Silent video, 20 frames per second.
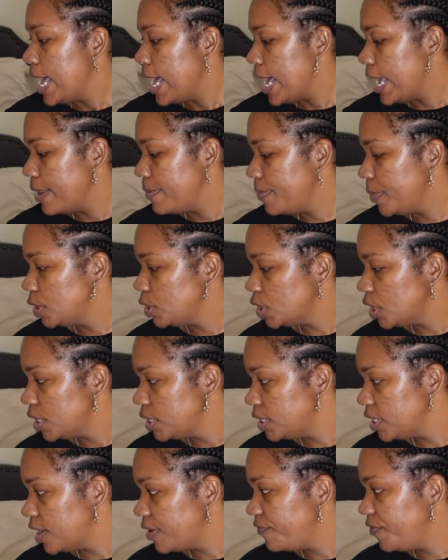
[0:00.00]
and
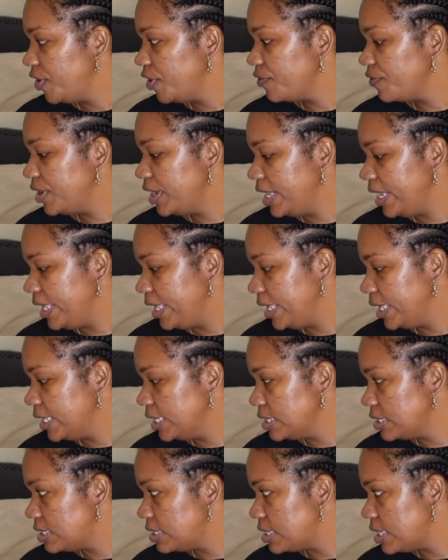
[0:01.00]
majority of it really
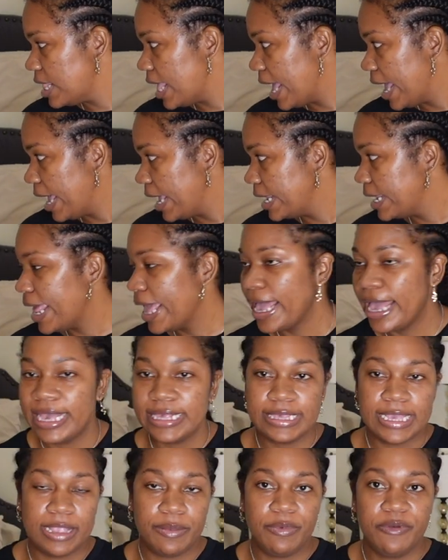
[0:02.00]
is like
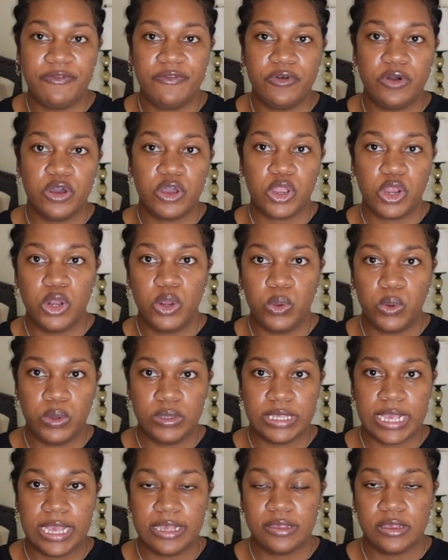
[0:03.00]
I said before,
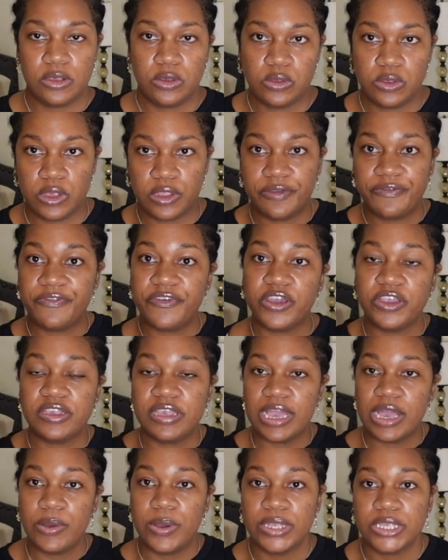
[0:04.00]
clothes and stuff. So the first
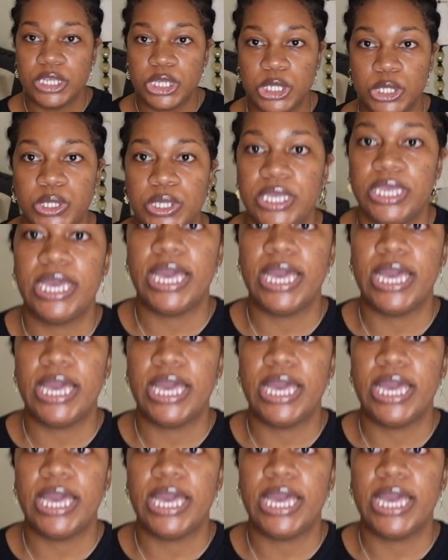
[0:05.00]
thing I want to show you